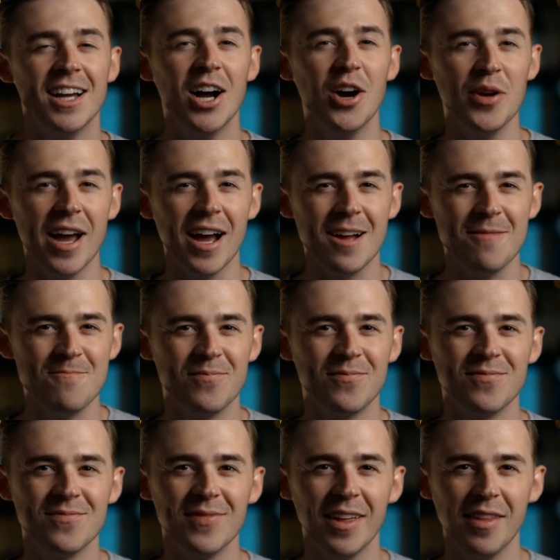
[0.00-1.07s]
Oh yeah,
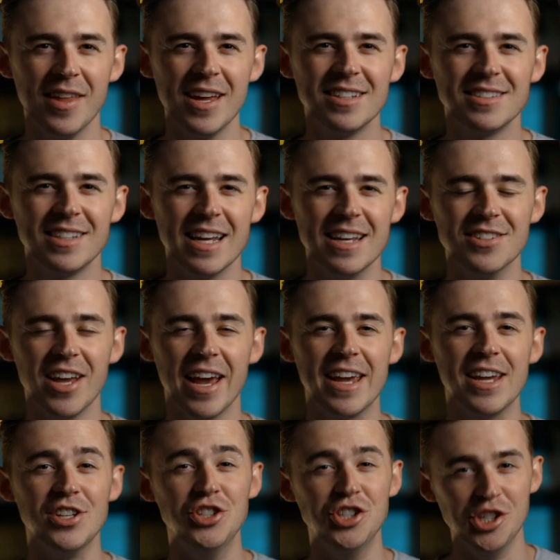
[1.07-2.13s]
this is
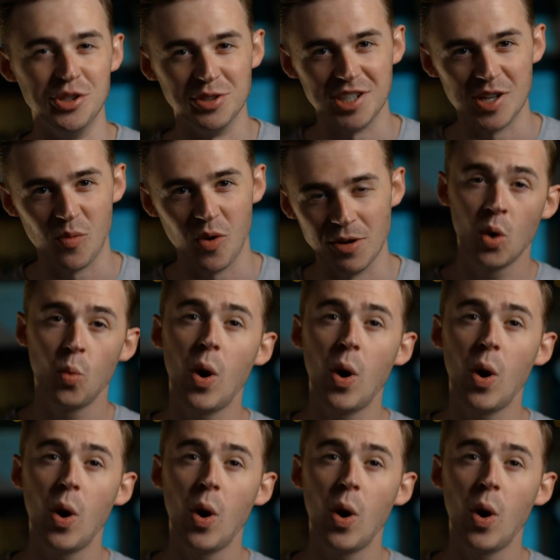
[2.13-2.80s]
a juicy one.